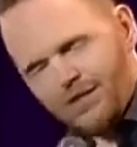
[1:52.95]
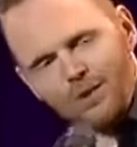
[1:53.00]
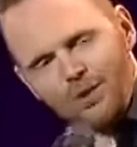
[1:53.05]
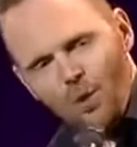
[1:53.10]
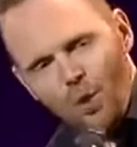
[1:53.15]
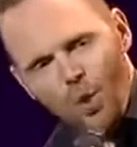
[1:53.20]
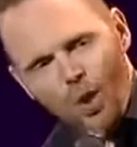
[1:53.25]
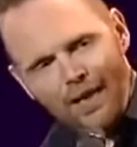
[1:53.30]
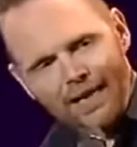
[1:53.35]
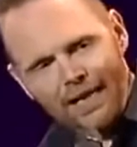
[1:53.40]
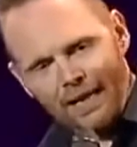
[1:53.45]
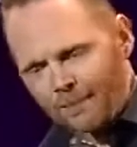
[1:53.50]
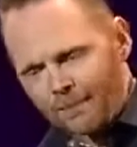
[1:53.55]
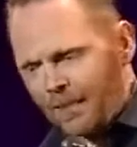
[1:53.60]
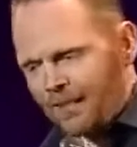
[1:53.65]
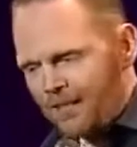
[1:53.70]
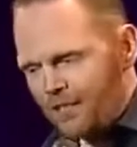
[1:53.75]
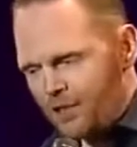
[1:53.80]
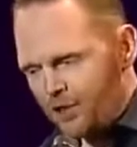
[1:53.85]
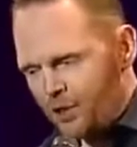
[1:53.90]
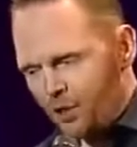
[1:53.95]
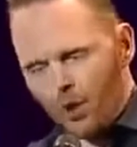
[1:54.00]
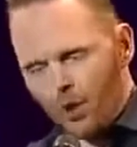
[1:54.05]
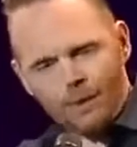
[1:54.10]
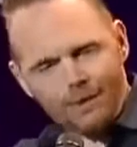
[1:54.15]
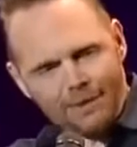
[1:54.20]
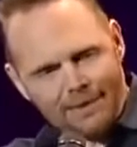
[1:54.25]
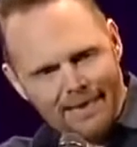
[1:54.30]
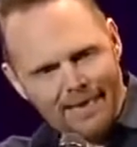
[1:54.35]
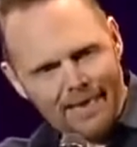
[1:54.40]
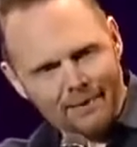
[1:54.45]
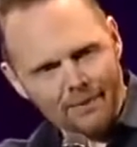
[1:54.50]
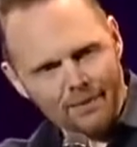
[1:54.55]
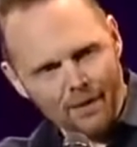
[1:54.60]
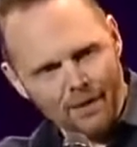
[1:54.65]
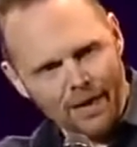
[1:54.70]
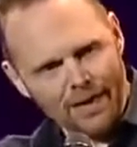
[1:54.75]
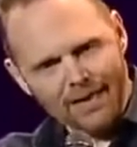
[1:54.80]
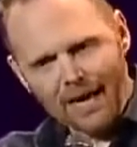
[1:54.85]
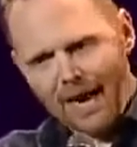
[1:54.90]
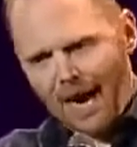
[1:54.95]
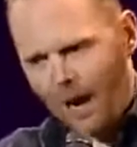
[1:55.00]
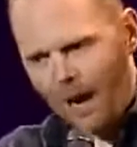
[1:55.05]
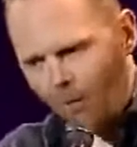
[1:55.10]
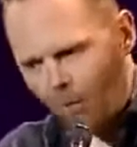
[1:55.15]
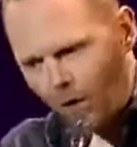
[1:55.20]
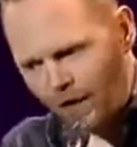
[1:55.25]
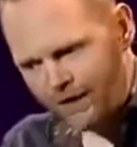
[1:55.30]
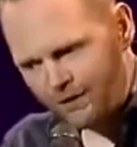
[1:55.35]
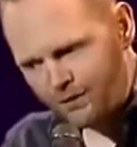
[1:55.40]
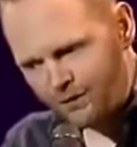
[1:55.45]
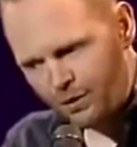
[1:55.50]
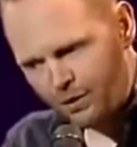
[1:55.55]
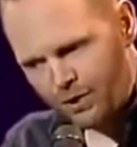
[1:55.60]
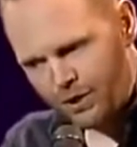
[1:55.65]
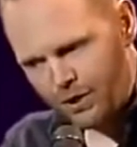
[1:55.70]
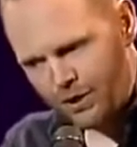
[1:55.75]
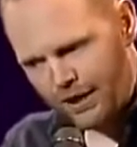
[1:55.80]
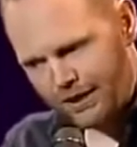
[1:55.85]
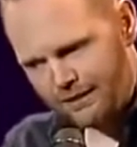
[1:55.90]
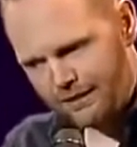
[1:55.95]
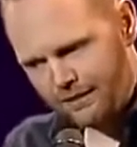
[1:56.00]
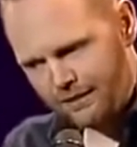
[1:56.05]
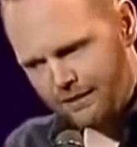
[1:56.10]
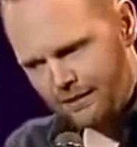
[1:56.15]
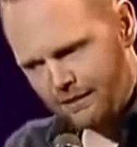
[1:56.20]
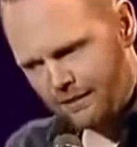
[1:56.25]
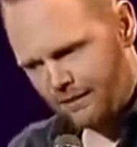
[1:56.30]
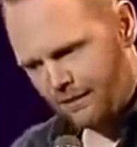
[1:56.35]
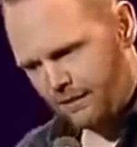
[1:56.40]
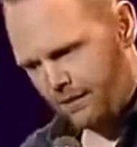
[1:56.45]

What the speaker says: This isn't who I am. This is who I became, all right? I'm working through the shit.